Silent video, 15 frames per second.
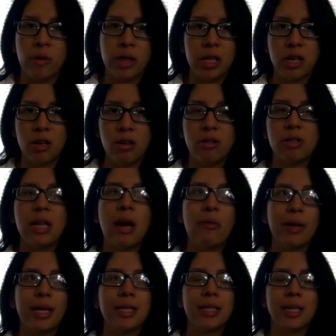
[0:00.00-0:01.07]
With the girls, I
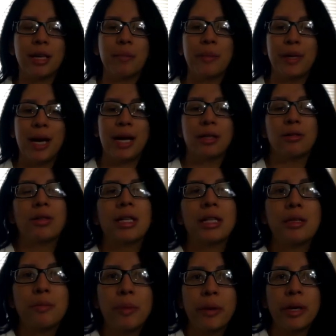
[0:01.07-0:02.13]
would get sick, but not to
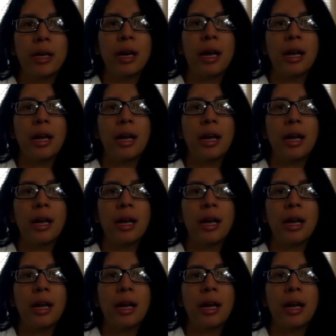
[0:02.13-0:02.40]
this point.